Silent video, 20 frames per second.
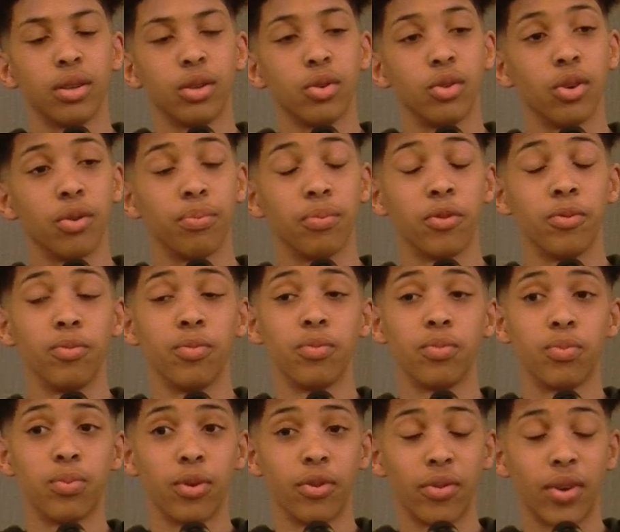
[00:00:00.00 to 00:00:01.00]
You have
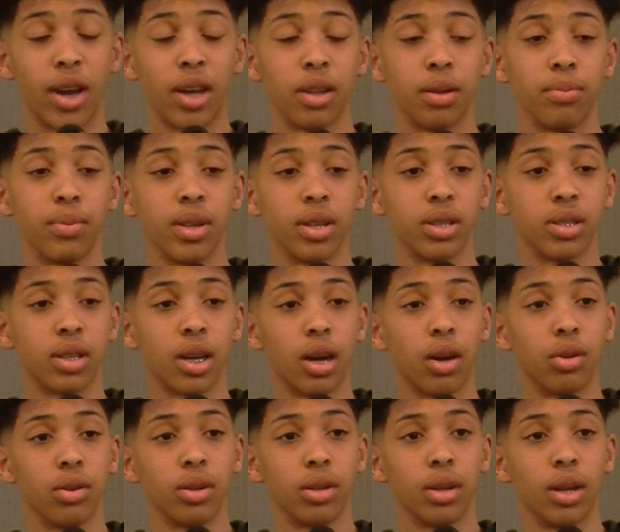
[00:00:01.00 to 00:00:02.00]
provided me a
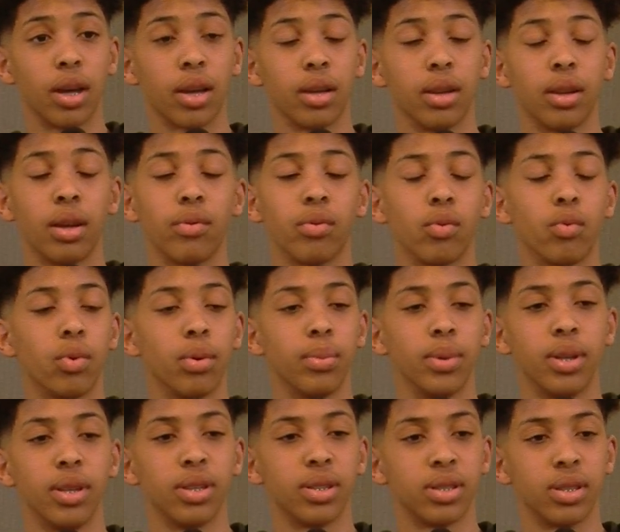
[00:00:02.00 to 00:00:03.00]
childhood I can never
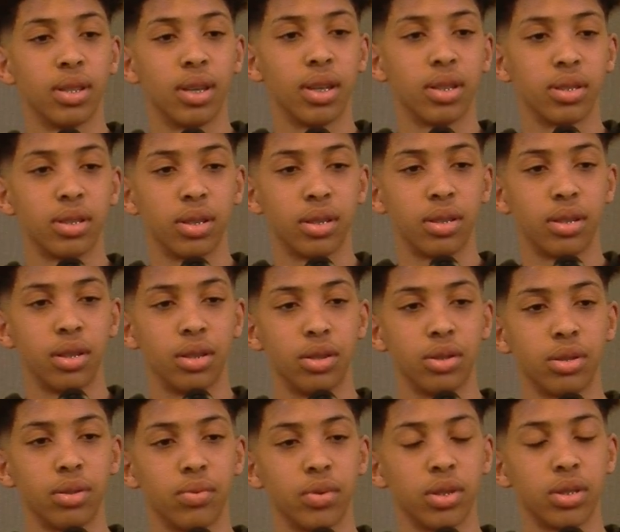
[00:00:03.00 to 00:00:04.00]
reminisce and not shed
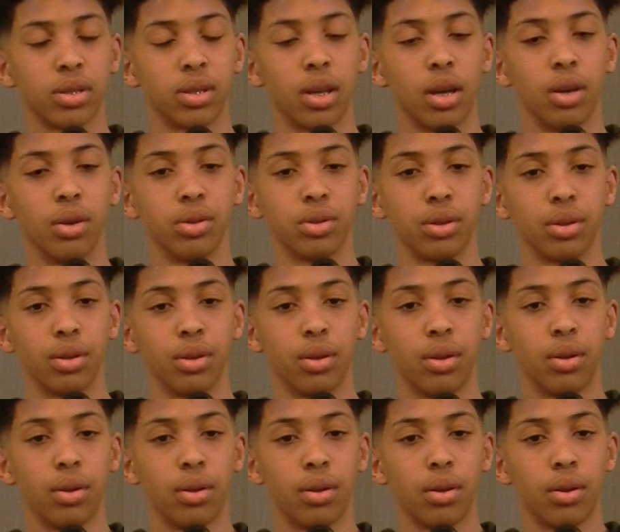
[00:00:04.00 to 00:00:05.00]
tears of nostalgia.
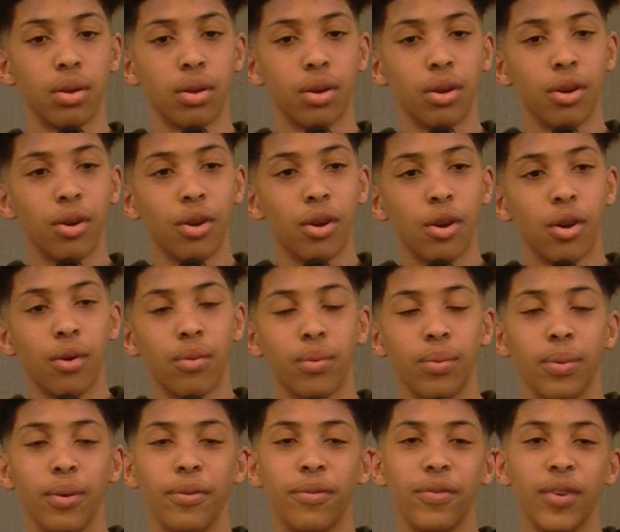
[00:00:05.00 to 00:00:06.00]

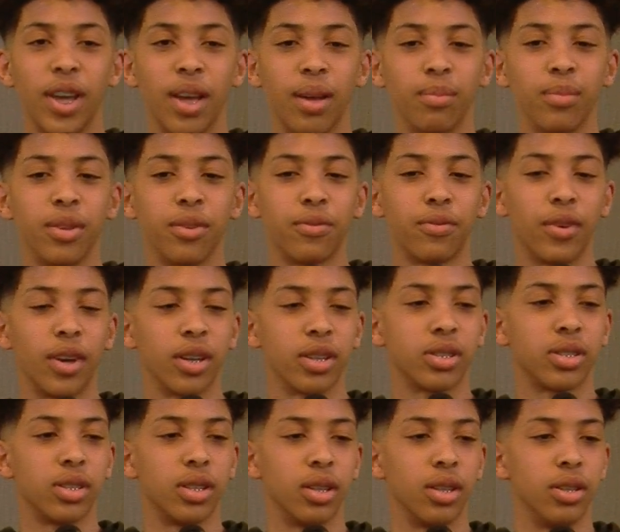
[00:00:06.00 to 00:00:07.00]
From the family
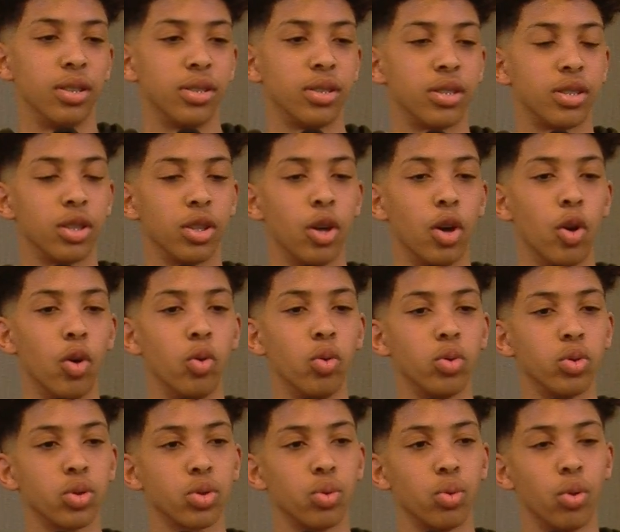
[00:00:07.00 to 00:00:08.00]
functions to the
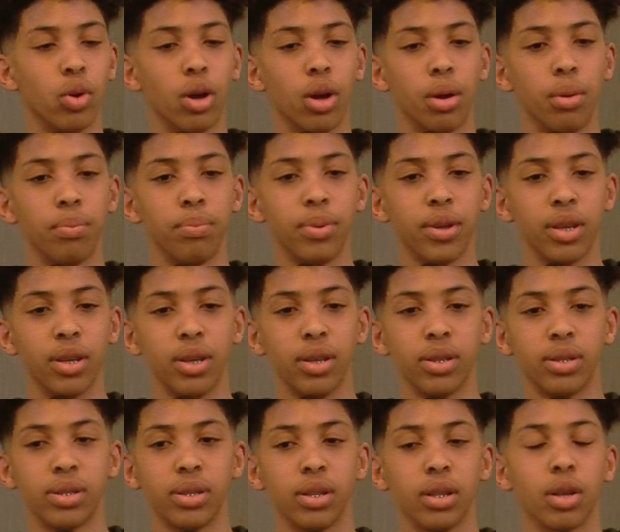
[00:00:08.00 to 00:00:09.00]
old school
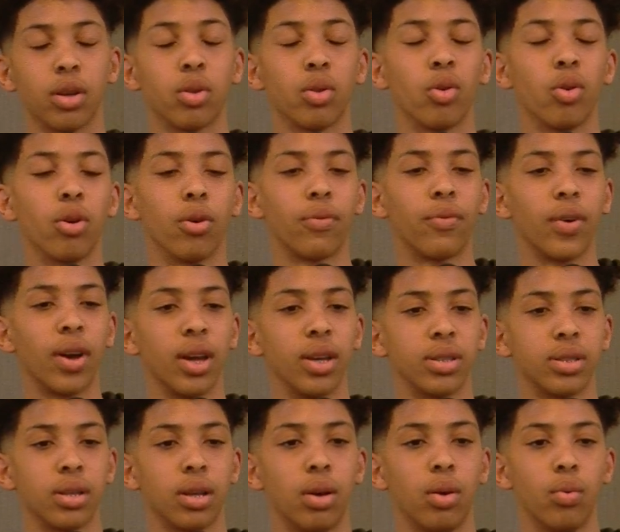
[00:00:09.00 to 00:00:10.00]
R&B, sending glorified
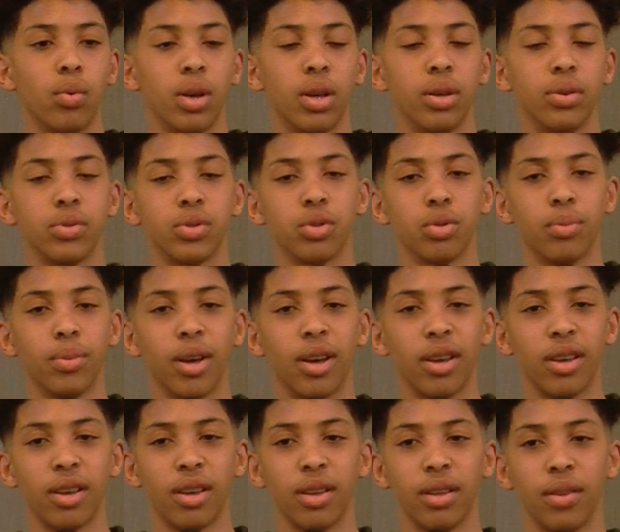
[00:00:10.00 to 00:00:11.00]
sound waves through my
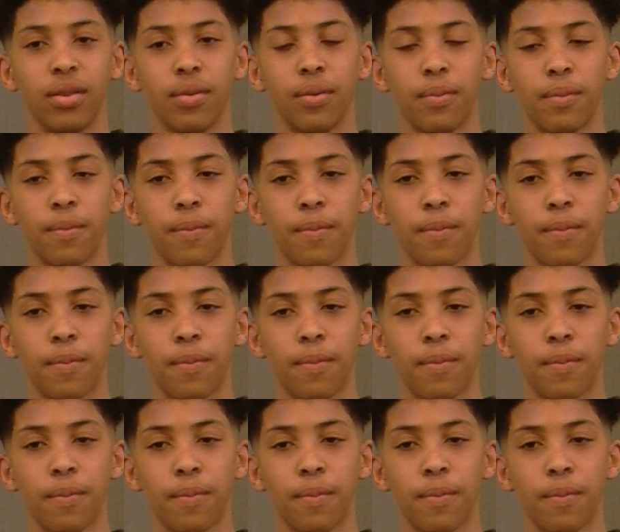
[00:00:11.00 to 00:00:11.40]
head.